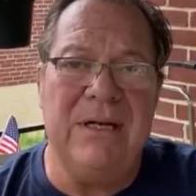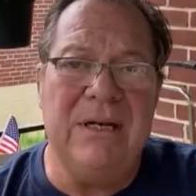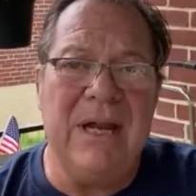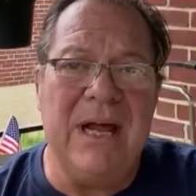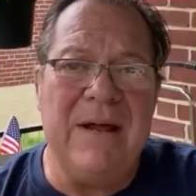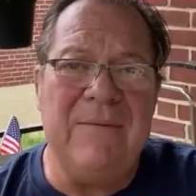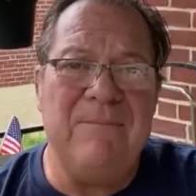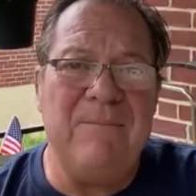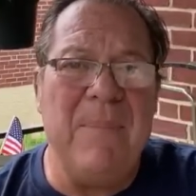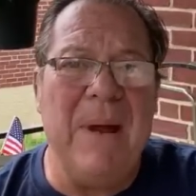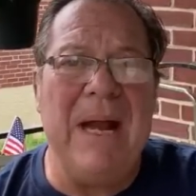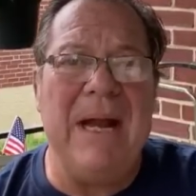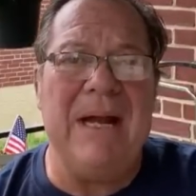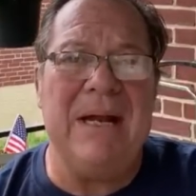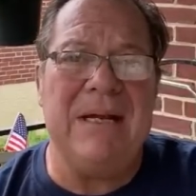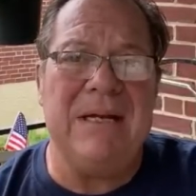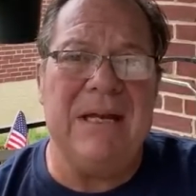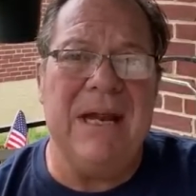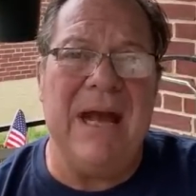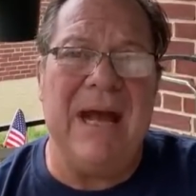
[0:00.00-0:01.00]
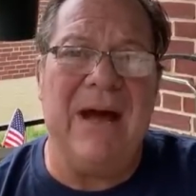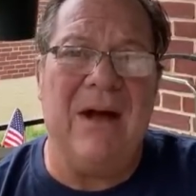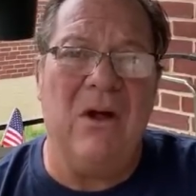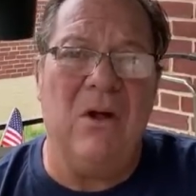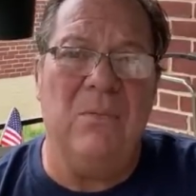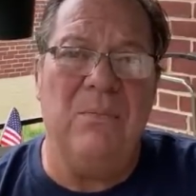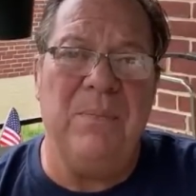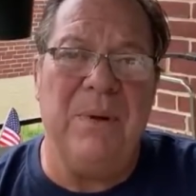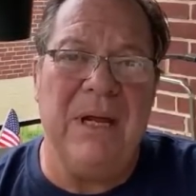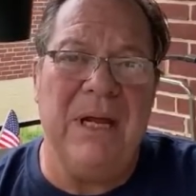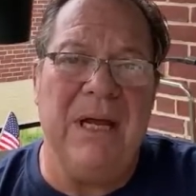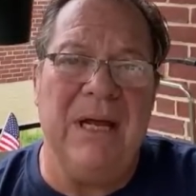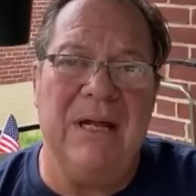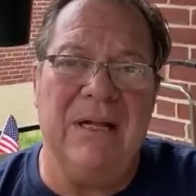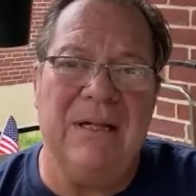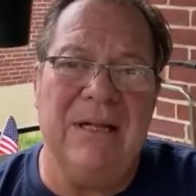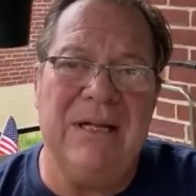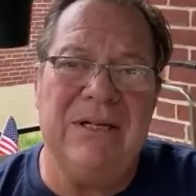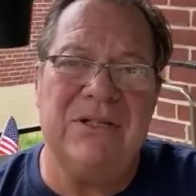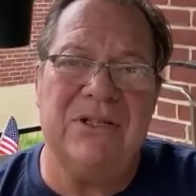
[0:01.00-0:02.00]
and they've made it now be
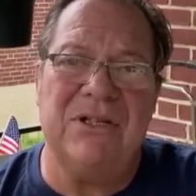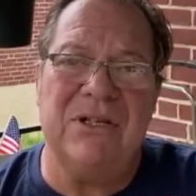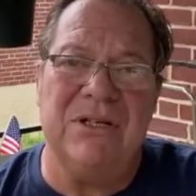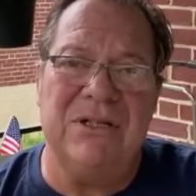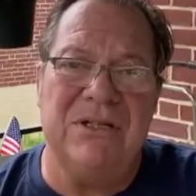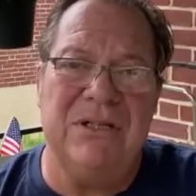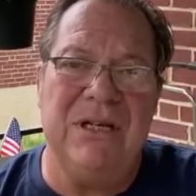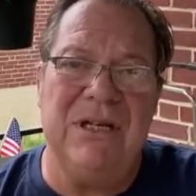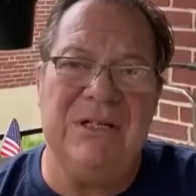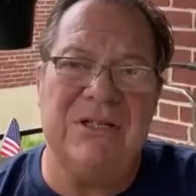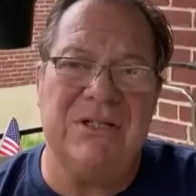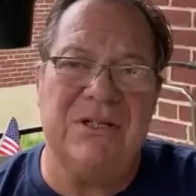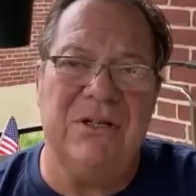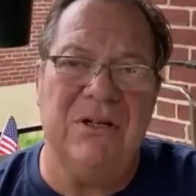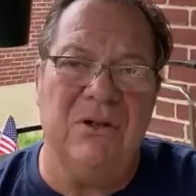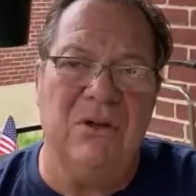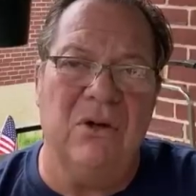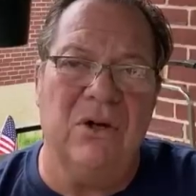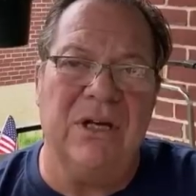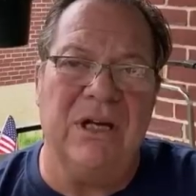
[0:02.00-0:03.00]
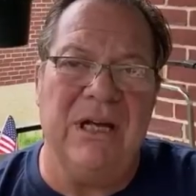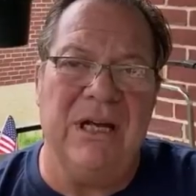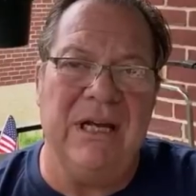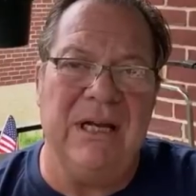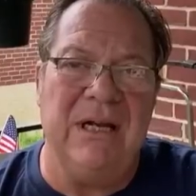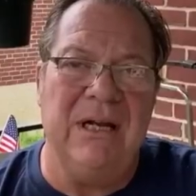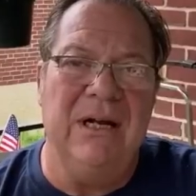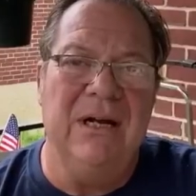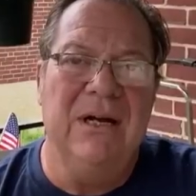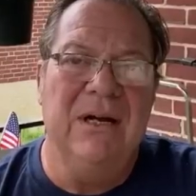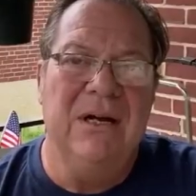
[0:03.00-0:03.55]
at least a decent looking